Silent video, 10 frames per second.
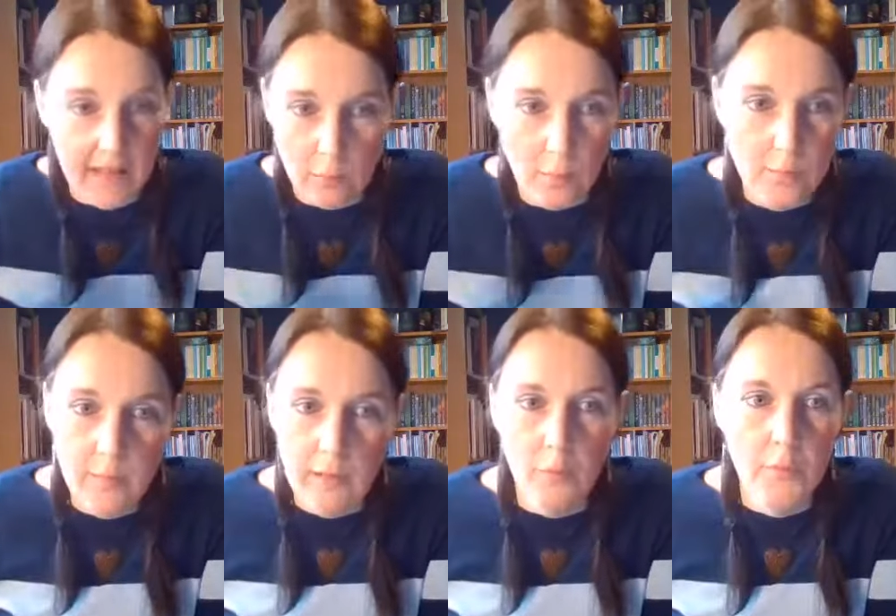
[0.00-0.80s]
I will
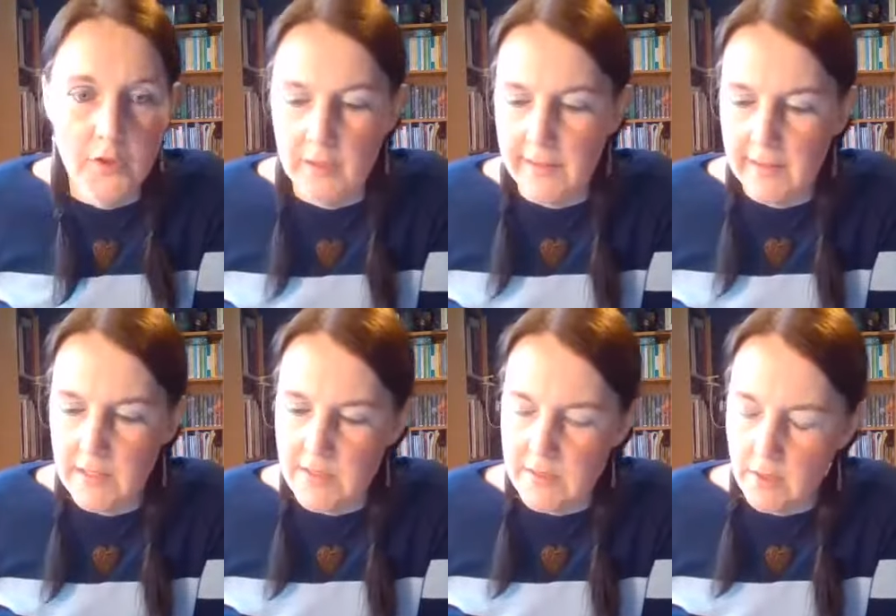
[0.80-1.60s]
put the link
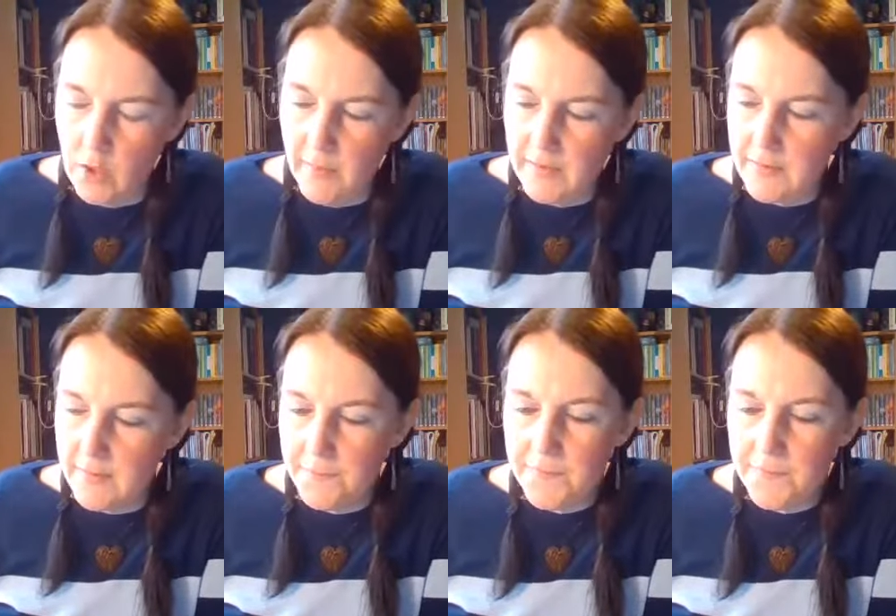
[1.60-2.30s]
into the comments.